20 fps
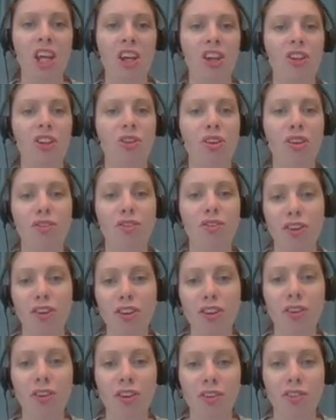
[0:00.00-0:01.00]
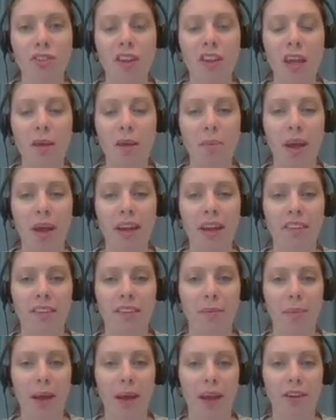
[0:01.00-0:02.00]
You can further reduce the impact of the
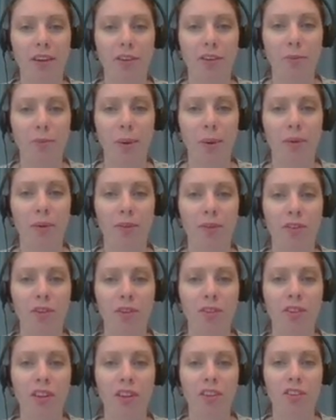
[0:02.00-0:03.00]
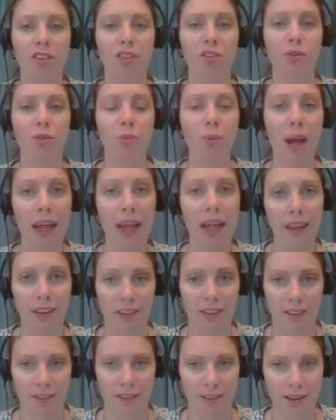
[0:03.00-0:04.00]
bad news by refusing to dwell
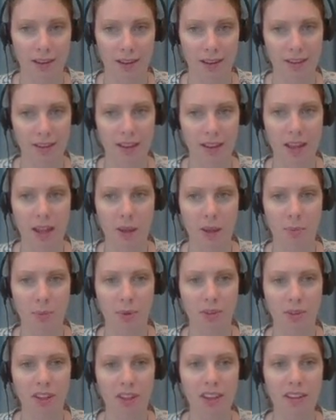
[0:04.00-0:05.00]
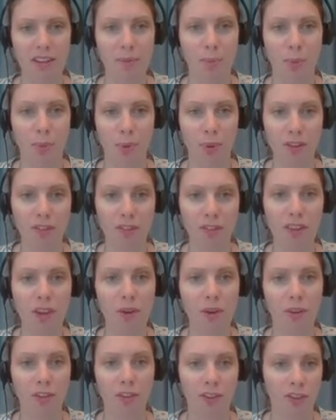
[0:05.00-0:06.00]
on it. Present it briefly
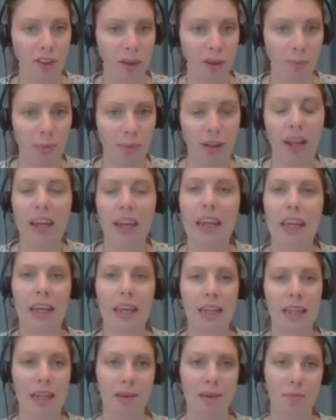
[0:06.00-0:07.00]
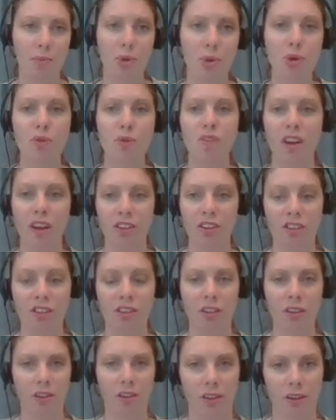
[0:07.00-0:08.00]
or just imply it and then move on to
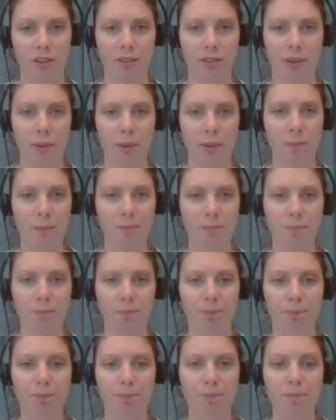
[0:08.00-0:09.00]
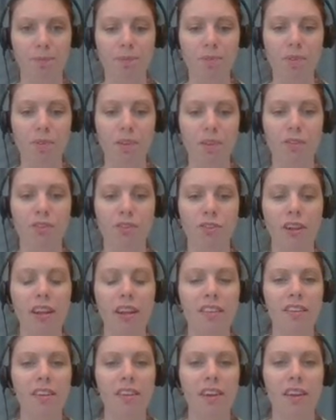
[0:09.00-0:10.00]
your closing. So
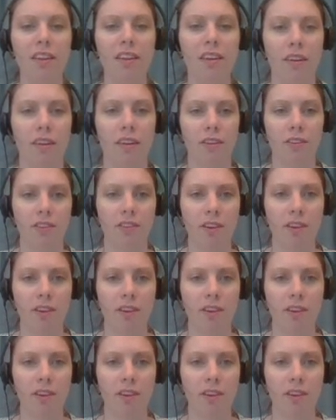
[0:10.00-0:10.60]
let's look at the closing.